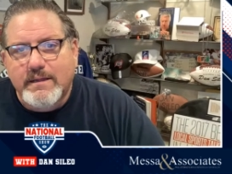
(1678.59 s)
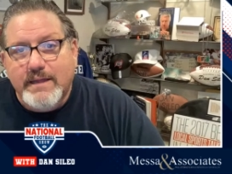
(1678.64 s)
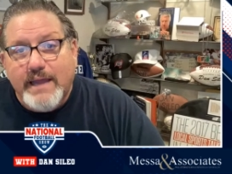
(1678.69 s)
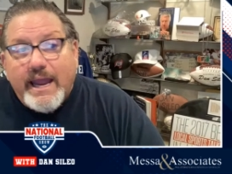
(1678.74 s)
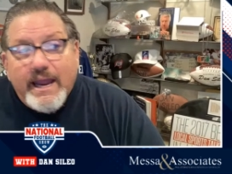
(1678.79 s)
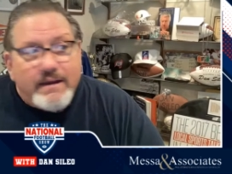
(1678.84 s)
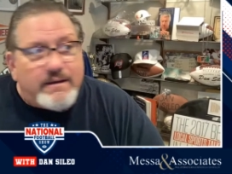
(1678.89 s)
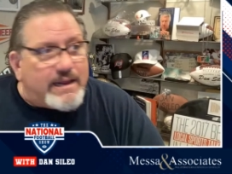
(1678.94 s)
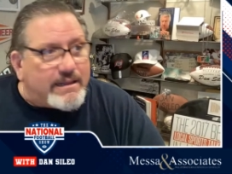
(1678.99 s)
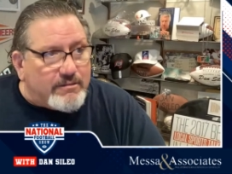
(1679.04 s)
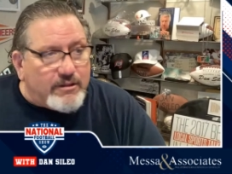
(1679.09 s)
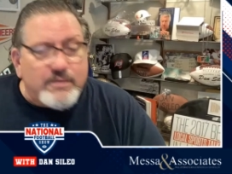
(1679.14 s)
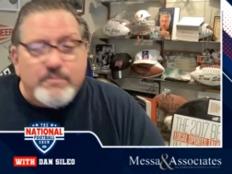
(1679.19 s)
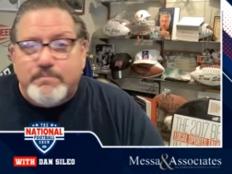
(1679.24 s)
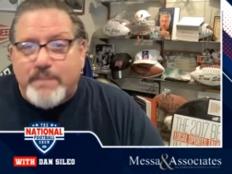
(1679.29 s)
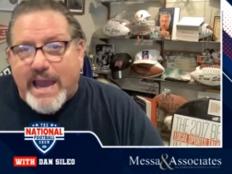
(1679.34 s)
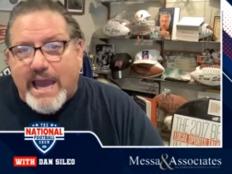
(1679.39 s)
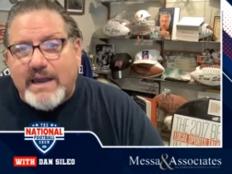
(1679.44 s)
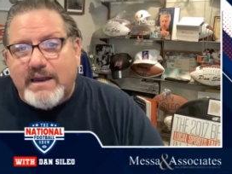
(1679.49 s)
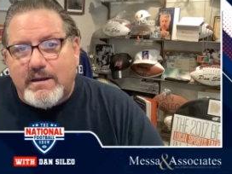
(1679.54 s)
And they look
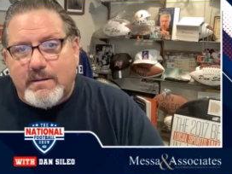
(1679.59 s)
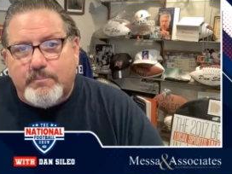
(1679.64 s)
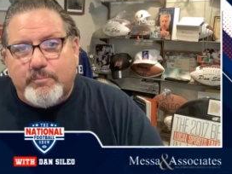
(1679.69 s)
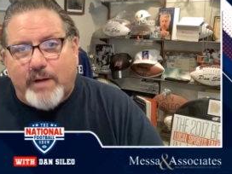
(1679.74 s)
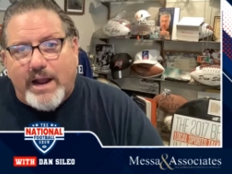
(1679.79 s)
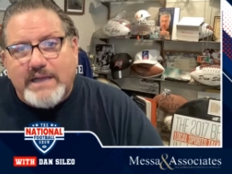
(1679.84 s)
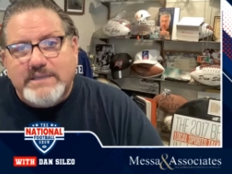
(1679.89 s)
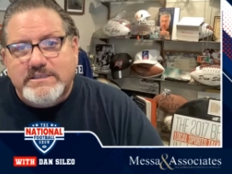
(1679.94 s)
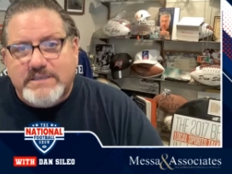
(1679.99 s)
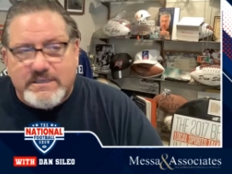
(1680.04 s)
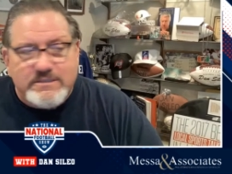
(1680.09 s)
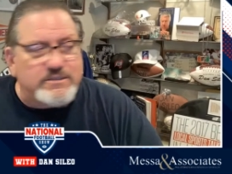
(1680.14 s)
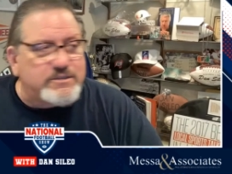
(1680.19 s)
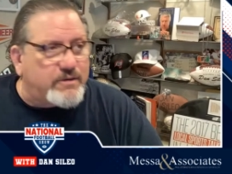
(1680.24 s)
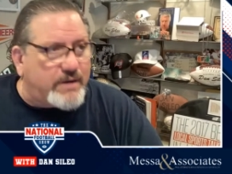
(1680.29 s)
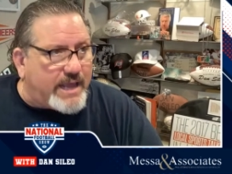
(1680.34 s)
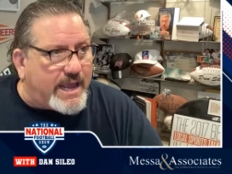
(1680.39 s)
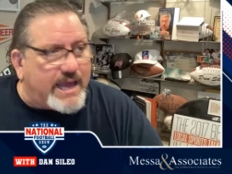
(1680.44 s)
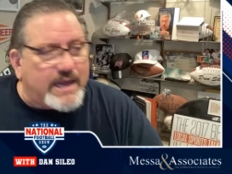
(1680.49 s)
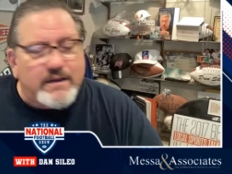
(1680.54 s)
bad in the process, so
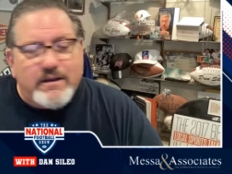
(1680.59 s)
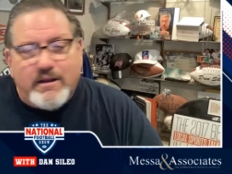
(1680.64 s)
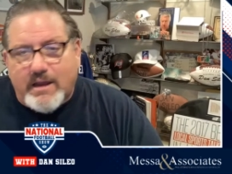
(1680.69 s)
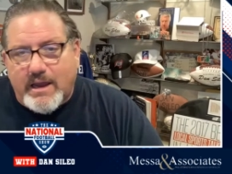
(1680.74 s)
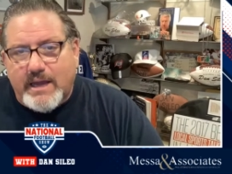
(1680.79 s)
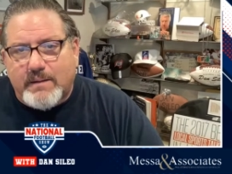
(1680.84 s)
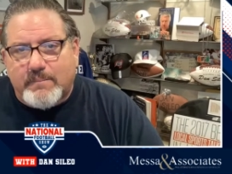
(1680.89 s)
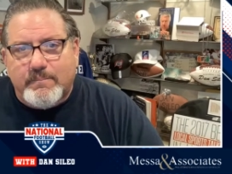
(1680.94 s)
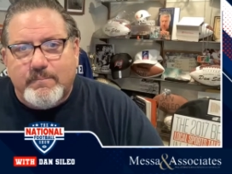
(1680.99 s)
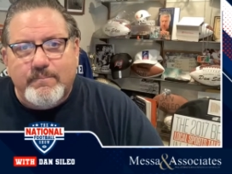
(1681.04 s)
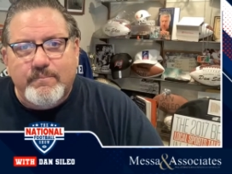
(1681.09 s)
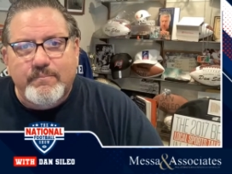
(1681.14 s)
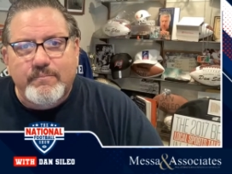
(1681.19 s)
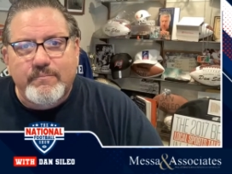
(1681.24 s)
they had to cut him.